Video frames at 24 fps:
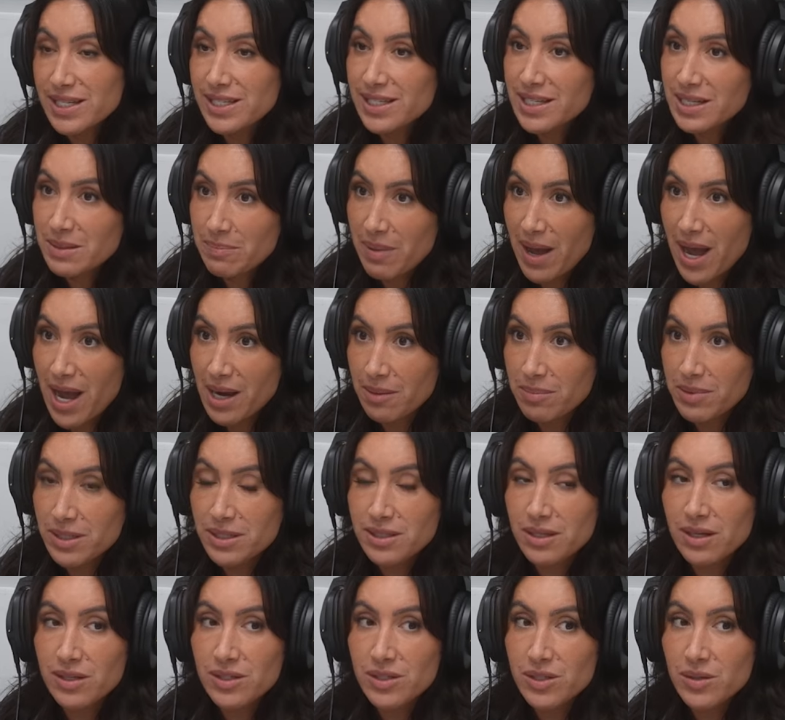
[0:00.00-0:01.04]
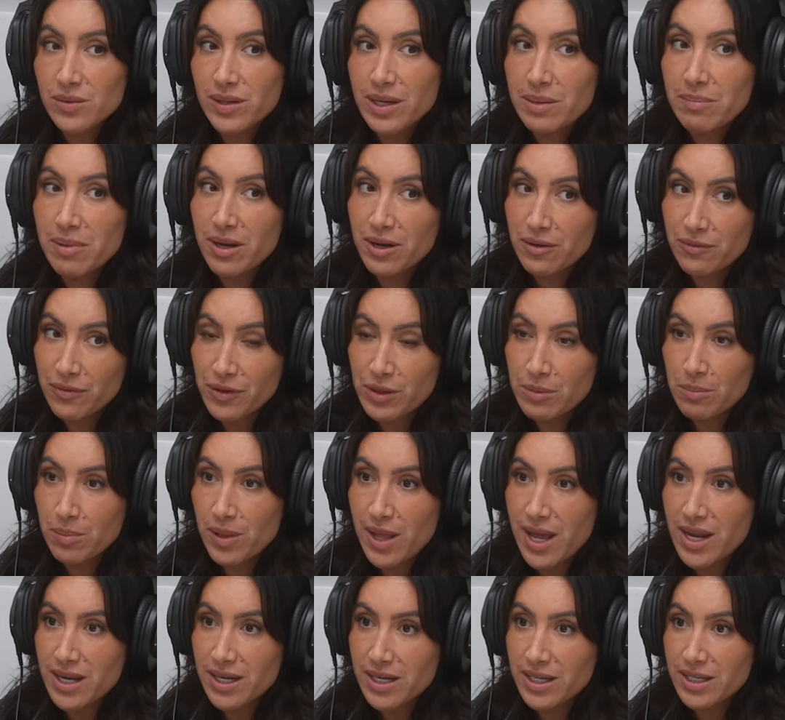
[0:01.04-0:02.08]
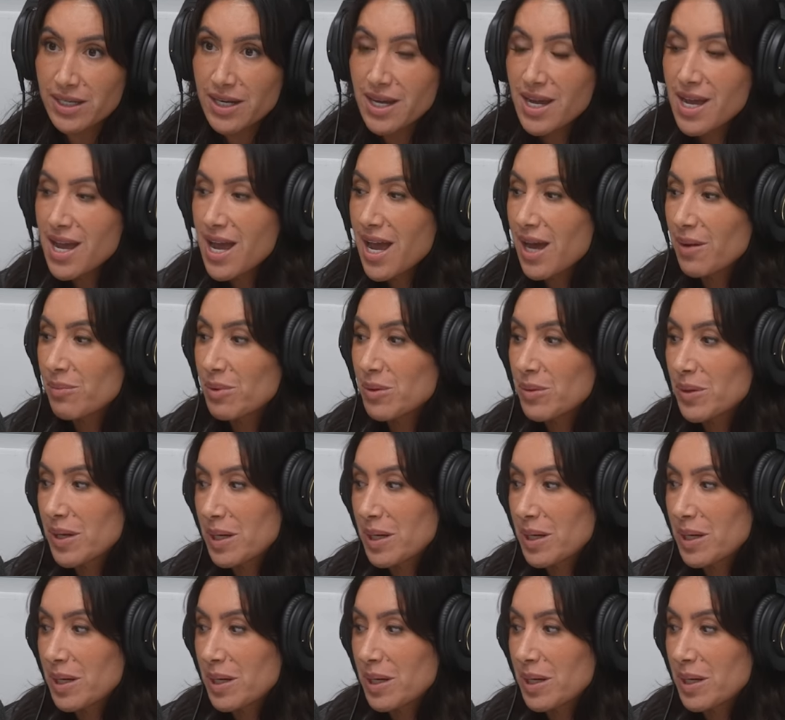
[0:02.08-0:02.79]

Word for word: easy to pack but it's also like better for the planet mm-hmm. and we mm-hmm.